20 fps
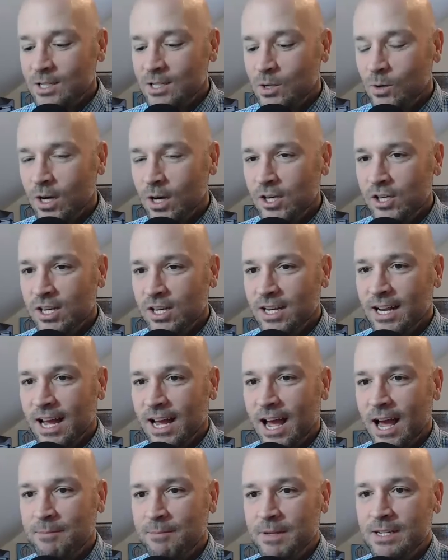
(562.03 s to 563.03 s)
question. It
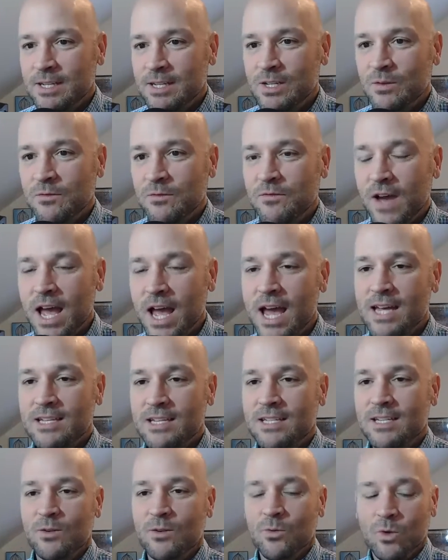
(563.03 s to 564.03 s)
happened so
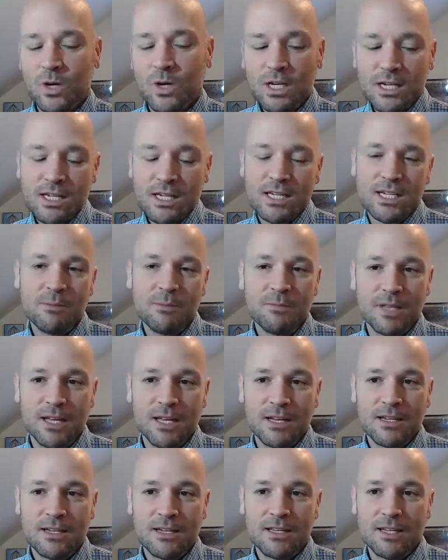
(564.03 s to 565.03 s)
fast. What is
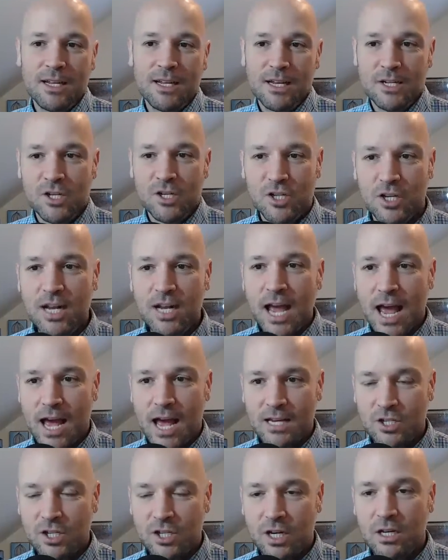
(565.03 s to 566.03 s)
something that I should have
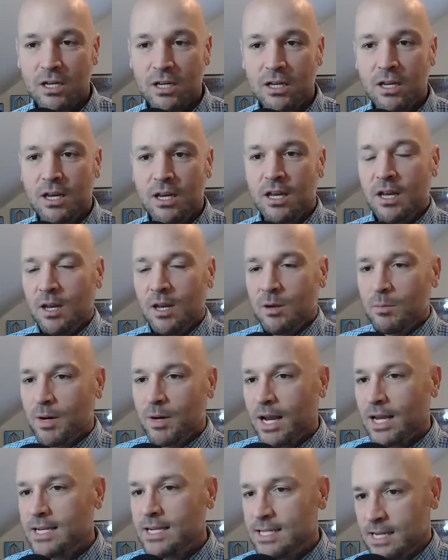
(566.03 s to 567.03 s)
asked you, but
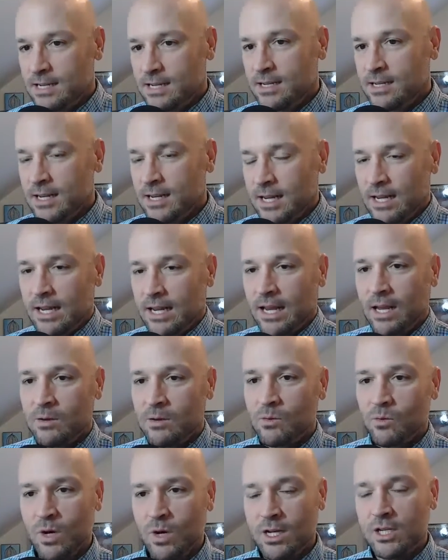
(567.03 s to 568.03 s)
I didn't?
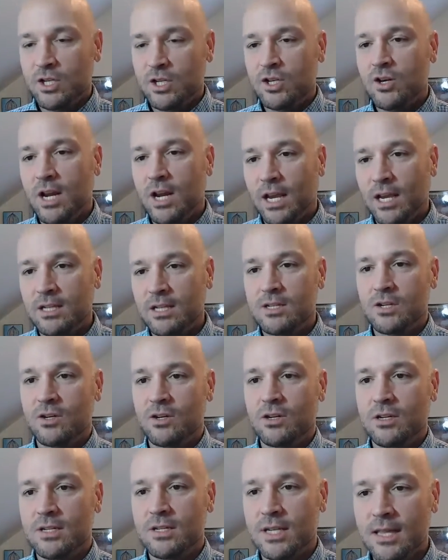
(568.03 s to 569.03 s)
And what is your
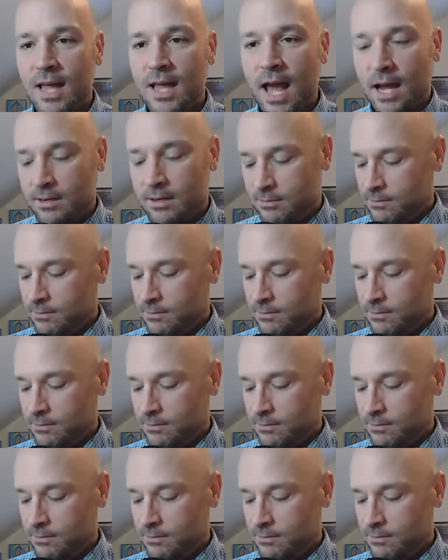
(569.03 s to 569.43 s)
answer to that?